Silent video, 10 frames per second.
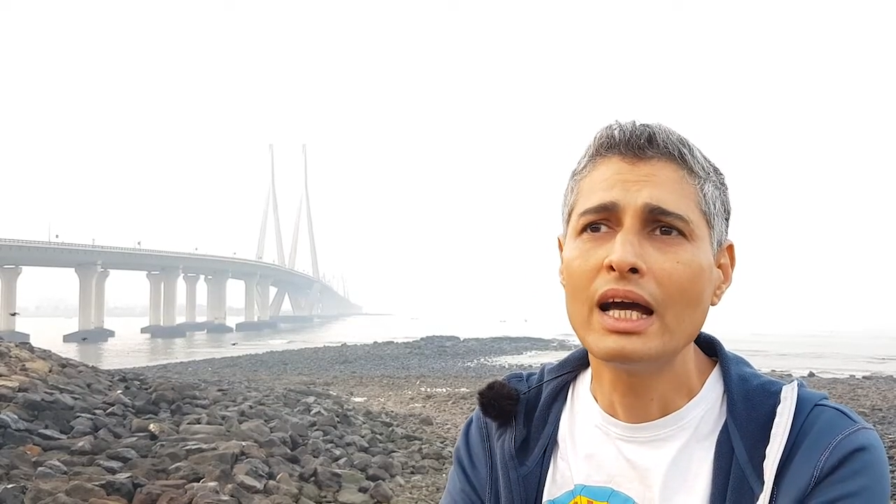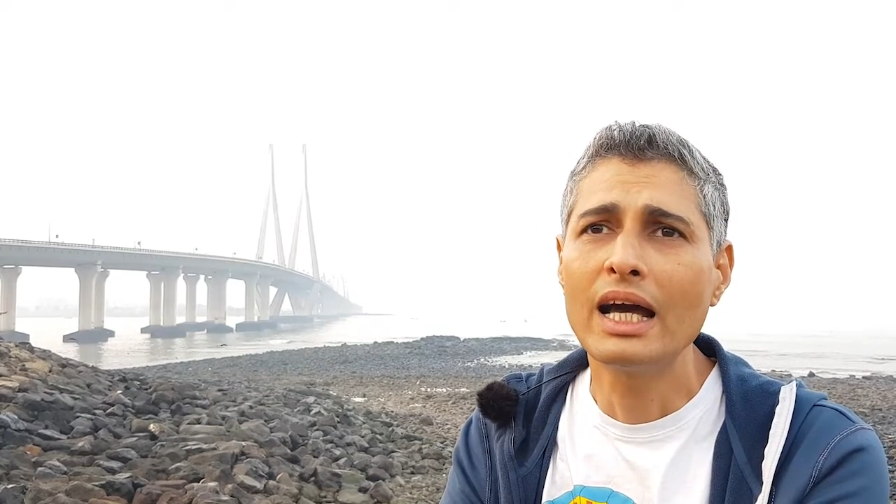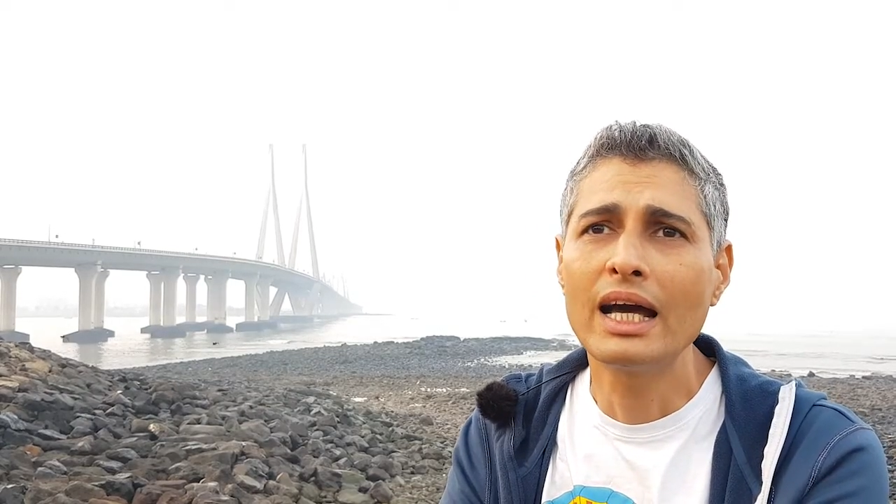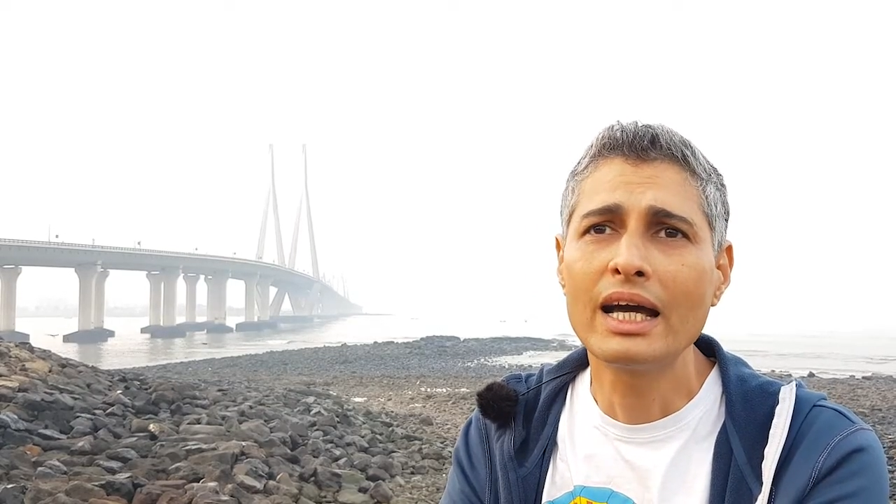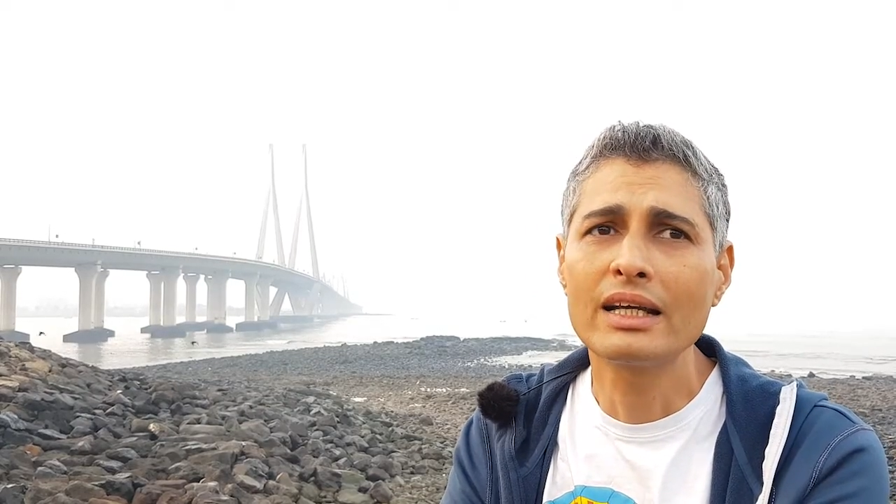
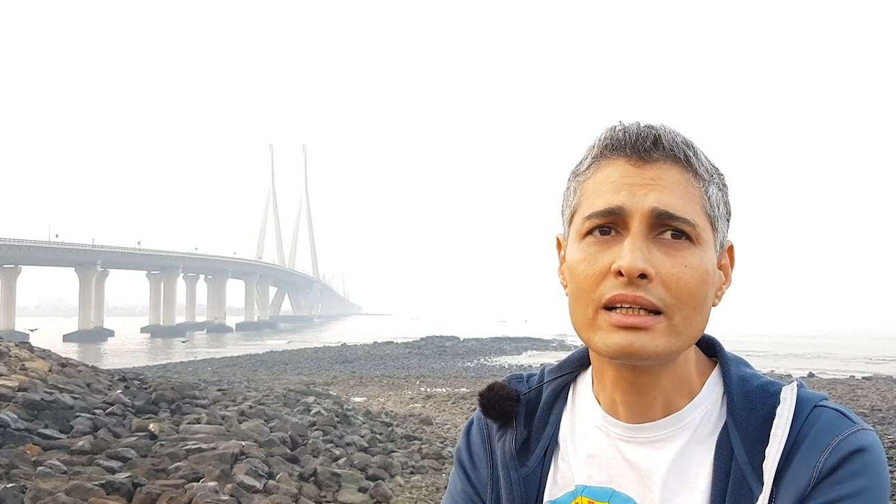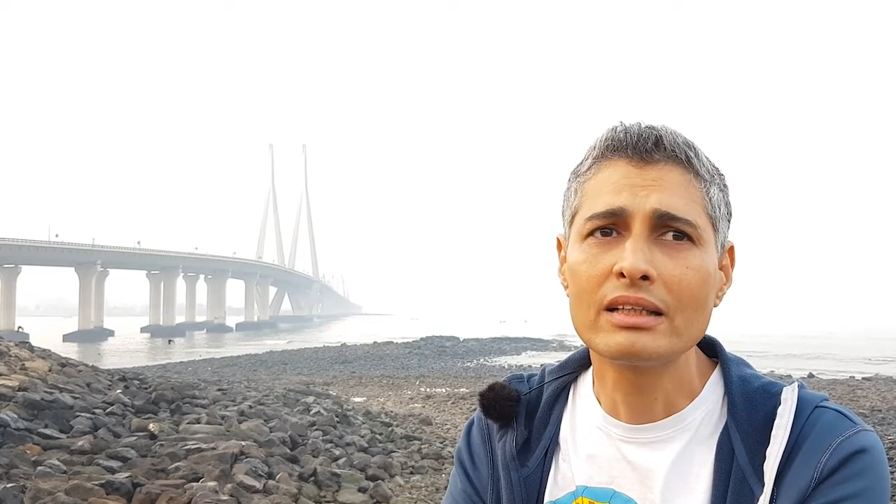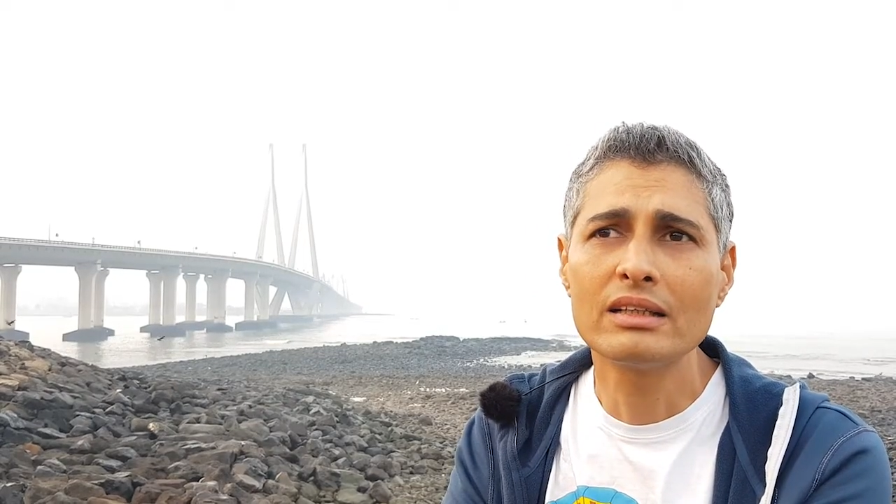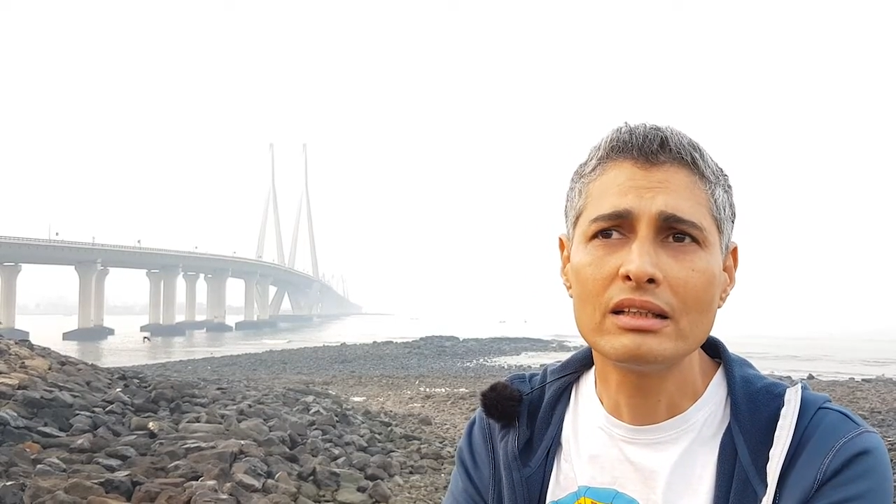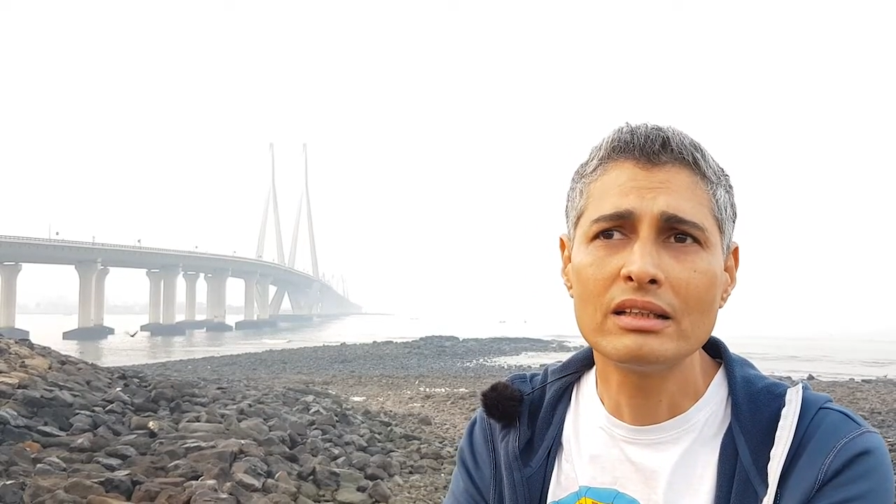
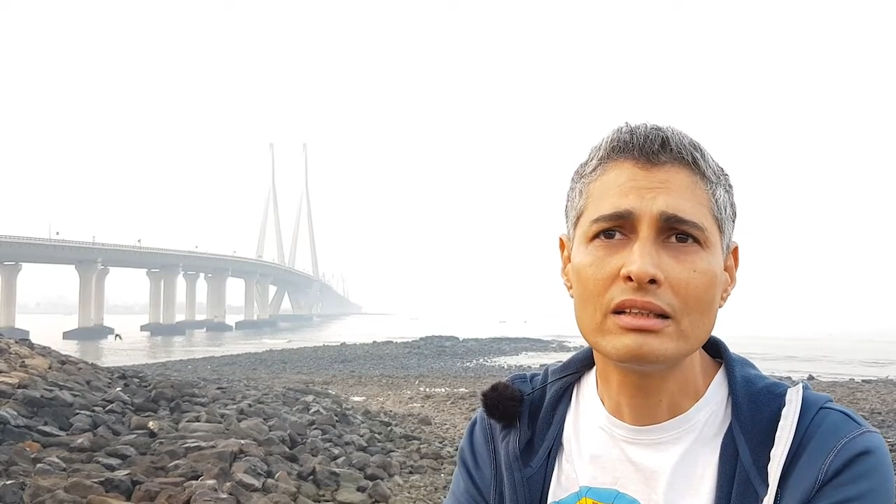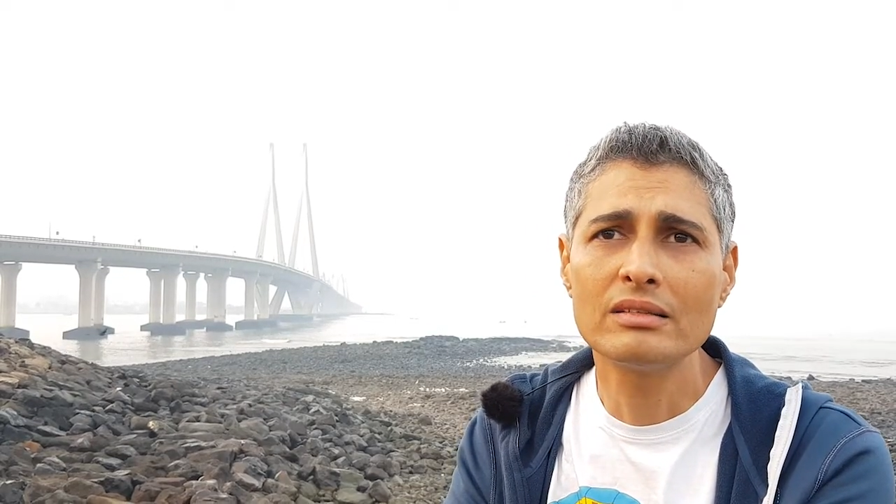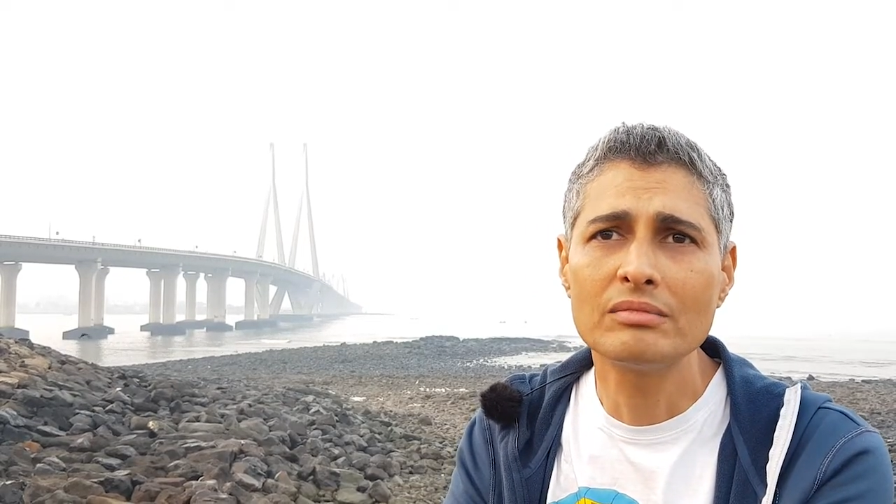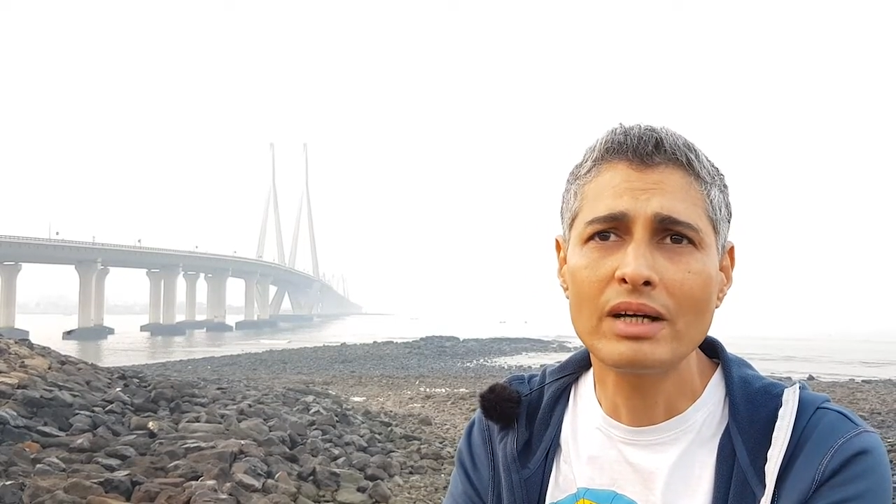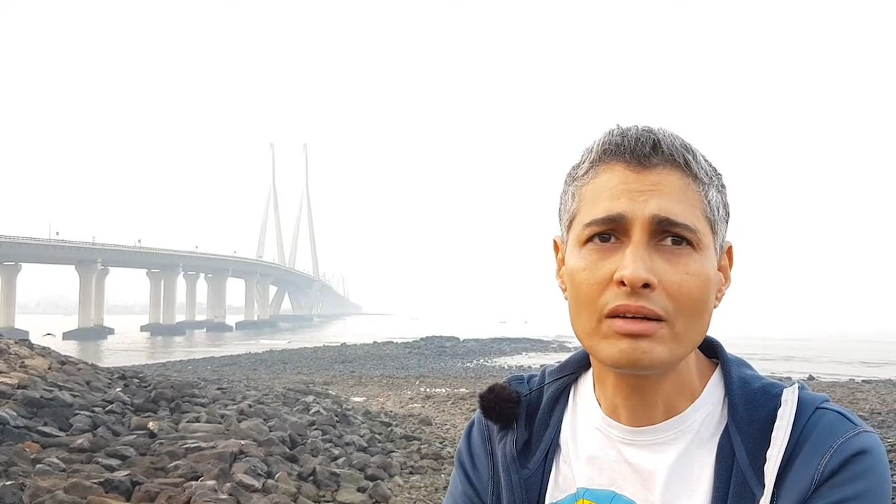And
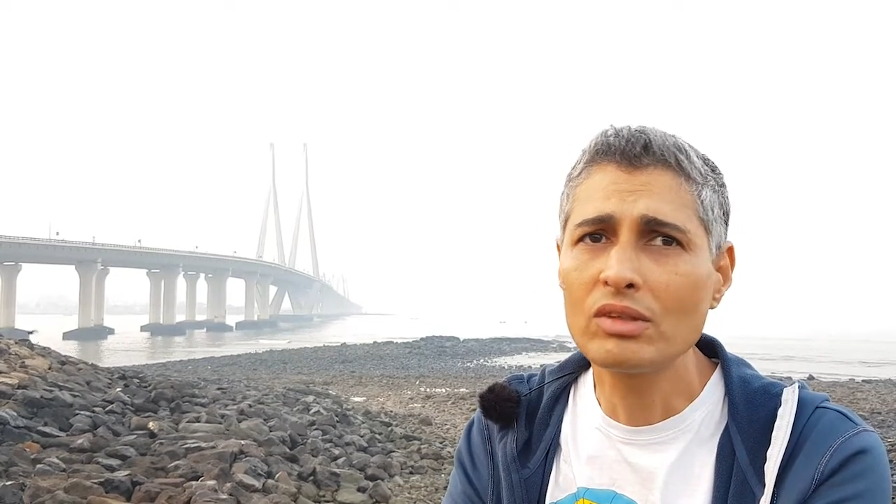I